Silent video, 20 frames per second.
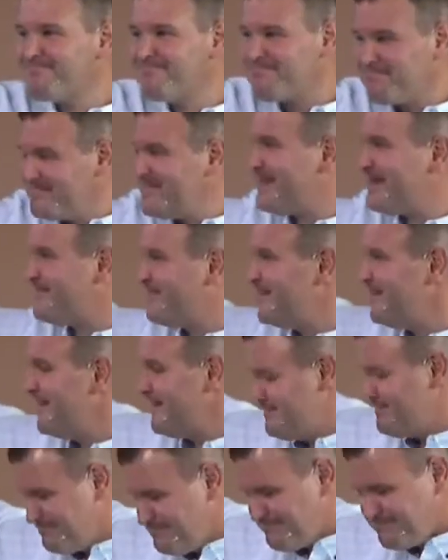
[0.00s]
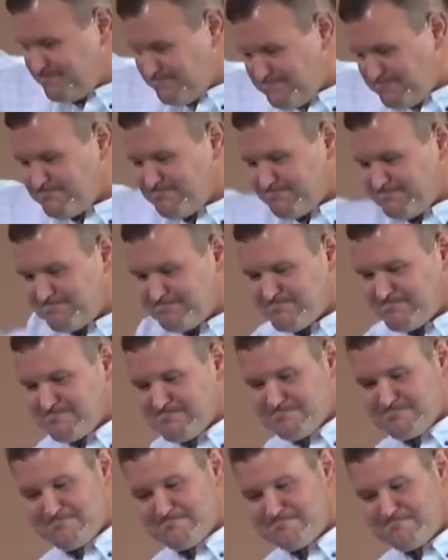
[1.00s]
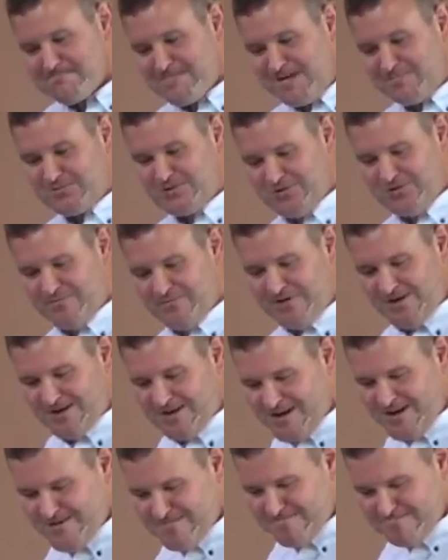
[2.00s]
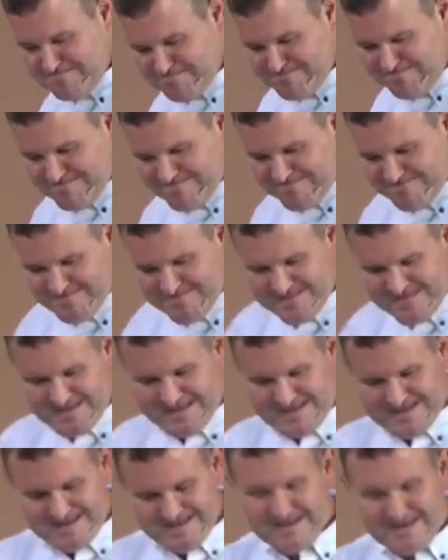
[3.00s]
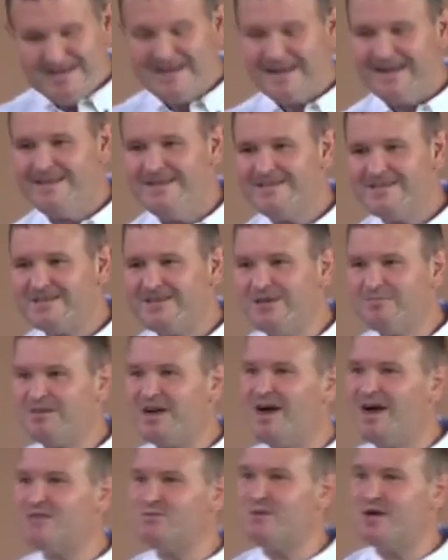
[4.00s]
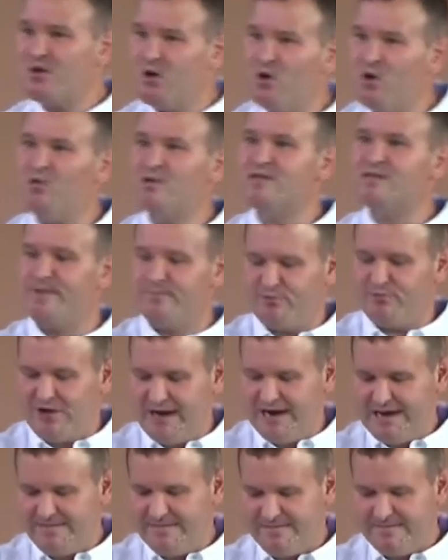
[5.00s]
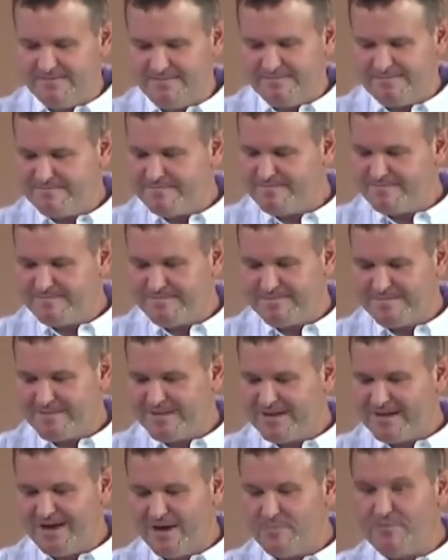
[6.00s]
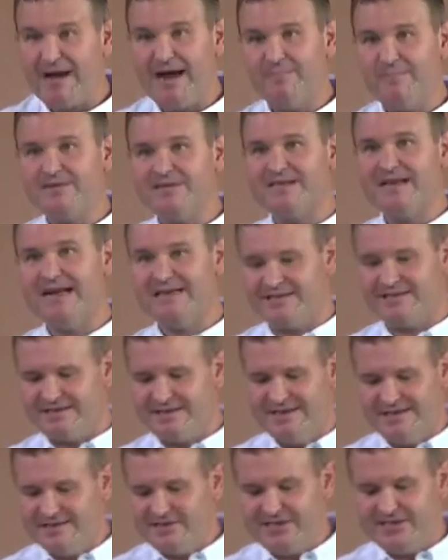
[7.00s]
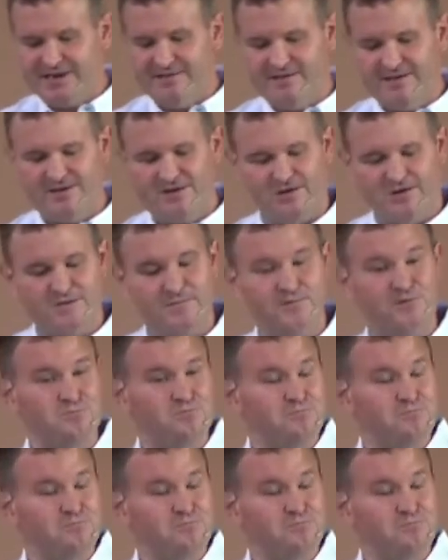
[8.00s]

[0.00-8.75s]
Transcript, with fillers: Definitely. I'm sure I'm not alone. Sometimes we're called to be brave. You know, perhaps that's sharing the gospel,